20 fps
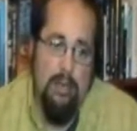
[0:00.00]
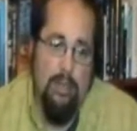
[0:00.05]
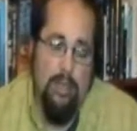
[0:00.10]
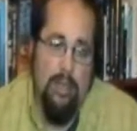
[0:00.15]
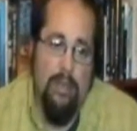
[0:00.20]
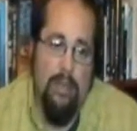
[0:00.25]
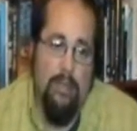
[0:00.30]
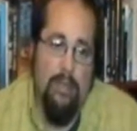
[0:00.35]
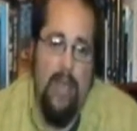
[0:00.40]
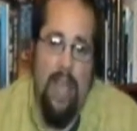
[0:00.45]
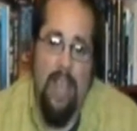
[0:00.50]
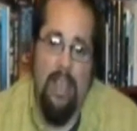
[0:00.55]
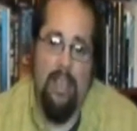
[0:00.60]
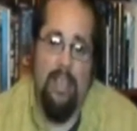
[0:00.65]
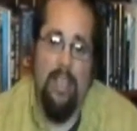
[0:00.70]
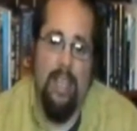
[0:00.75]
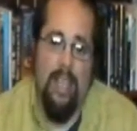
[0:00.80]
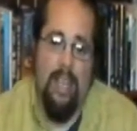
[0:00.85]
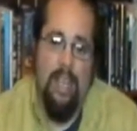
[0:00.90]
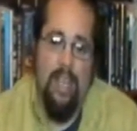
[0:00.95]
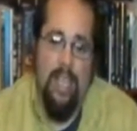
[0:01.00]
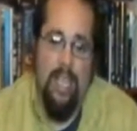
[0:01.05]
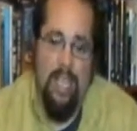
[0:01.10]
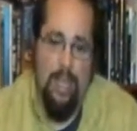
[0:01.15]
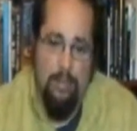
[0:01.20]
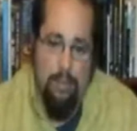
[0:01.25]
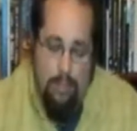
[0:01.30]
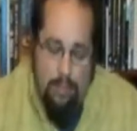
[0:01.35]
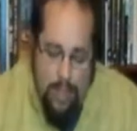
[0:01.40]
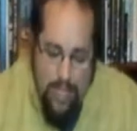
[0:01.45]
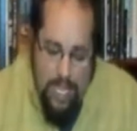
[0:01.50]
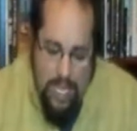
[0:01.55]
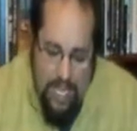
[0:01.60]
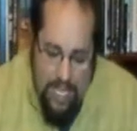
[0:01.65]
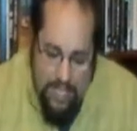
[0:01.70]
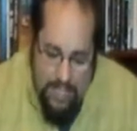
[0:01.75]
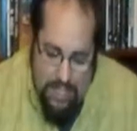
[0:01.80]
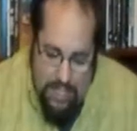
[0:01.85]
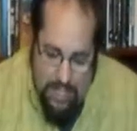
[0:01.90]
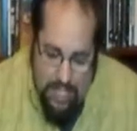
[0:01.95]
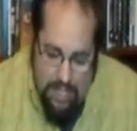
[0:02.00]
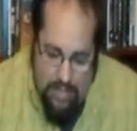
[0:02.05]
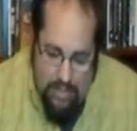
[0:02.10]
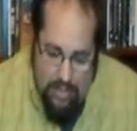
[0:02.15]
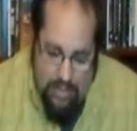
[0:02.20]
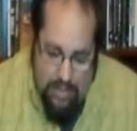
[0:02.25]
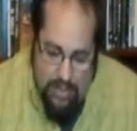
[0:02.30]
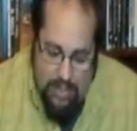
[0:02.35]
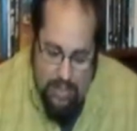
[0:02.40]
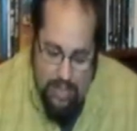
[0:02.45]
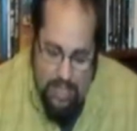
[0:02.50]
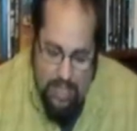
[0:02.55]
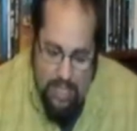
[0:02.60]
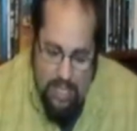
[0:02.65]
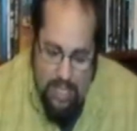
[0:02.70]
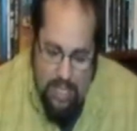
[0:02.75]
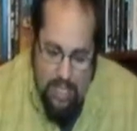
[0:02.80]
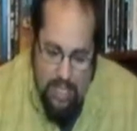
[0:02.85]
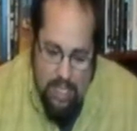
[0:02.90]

but the fact that in being sinners,